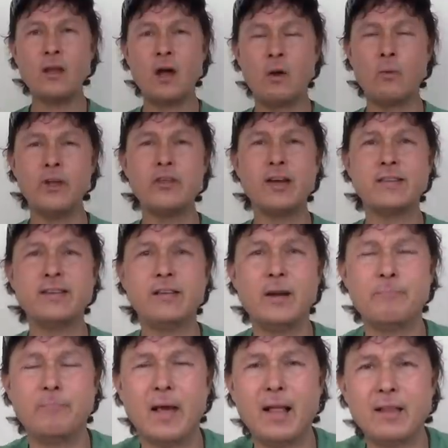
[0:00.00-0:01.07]
I want you guys to eat
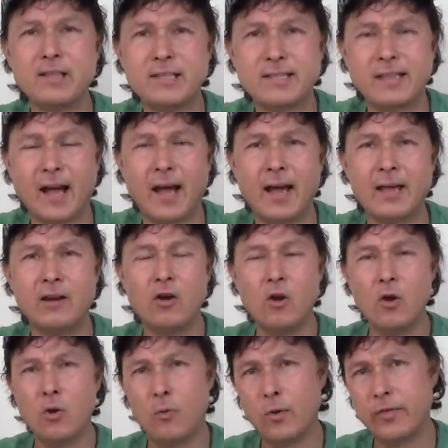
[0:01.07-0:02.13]
a balanced diet
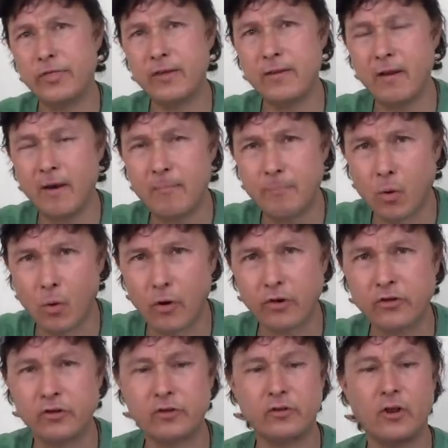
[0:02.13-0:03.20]
with the
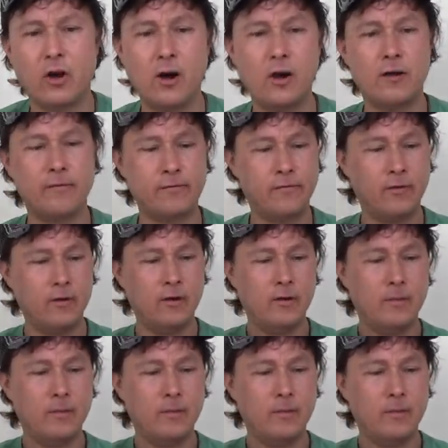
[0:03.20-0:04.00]
portions of,